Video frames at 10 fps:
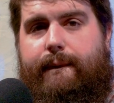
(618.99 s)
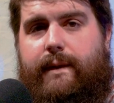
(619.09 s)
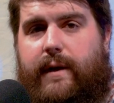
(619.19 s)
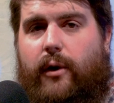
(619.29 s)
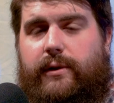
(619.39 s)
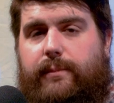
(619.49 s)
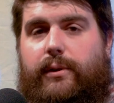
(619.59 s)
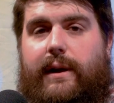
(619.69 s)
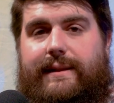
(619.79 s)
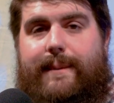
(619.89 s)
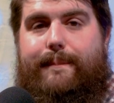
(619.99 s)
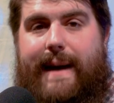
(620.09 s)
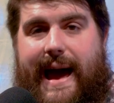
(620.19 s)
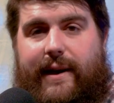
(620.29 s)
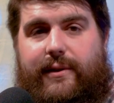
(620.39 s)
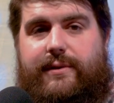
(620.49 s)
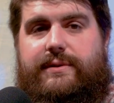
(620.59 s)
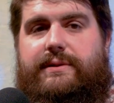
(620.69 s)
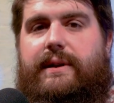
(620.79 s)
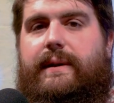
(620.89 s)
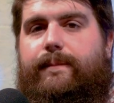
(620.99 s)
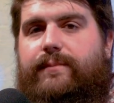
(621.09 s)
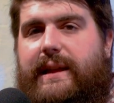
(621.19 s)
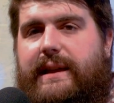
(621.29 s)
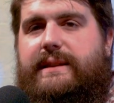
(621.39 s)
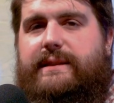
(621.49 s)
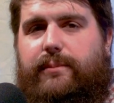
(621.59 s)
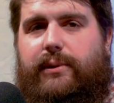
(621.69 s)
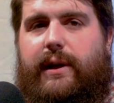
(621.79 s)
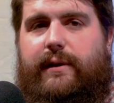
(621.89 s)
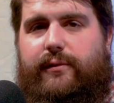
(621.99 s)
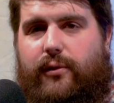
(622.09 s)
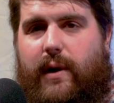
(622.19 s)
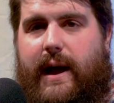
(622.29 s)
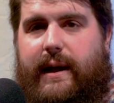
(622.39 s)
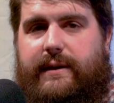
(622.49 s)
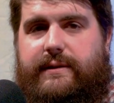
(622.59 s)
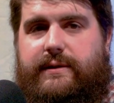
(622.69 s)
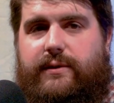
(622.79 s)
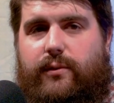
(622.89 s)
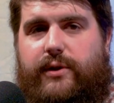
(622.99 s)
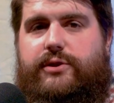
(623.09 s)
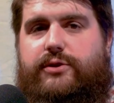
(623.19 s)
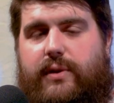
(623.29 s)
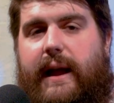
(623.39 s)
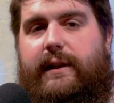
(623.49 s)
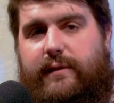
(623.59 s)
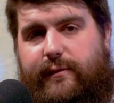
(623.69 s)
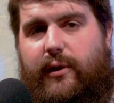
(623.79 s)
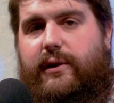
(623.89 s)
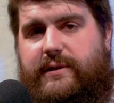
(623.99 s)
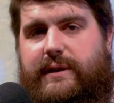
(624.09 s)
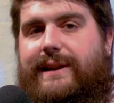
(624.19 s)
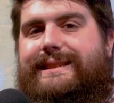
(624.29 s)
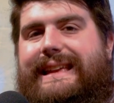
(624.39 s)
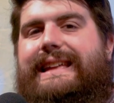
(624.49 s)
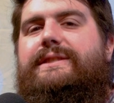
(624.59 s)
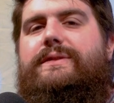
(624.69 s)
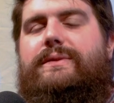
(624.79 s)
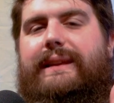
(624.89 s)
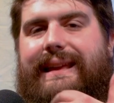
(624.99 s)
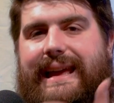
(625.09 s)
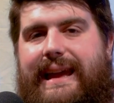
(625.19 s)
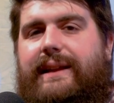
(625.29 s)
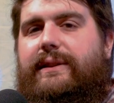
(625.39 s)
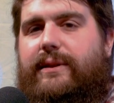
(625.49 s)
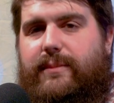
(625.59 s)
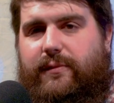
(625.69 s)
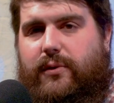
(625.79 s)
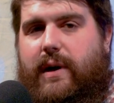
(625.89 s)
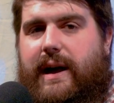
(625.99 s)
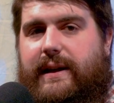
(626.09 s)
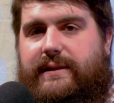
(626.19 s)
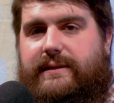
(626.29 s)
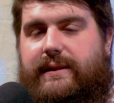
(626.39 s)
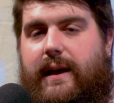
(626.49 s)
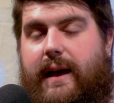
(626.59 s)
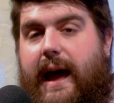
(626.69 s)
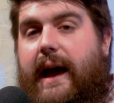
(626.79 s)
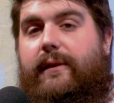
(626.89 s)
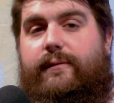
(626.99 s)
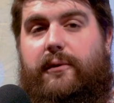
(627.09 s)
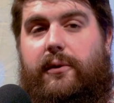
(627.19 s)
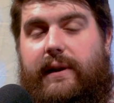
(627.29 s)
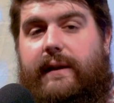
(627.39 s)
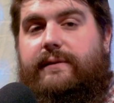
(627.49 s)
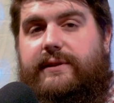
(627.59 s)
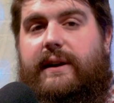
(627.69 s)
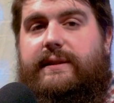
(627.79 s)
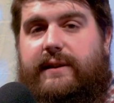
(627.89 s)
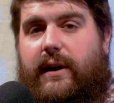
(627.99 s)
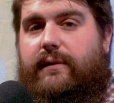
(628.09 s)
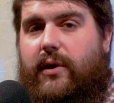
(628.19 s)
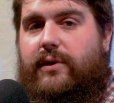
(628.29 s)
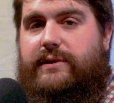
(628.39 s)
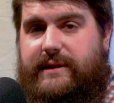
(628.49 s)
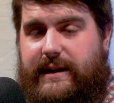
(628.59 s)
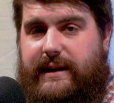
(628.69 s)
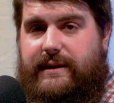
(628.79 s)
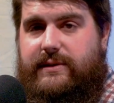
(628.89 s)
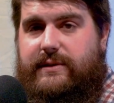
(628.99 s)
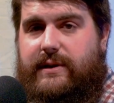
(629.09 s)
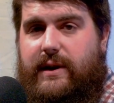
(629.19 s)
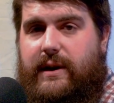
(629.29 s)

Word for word: The only blood that matters is the blood of Christ, which transfers us into the kingdom of Christ and forgives us of our sins.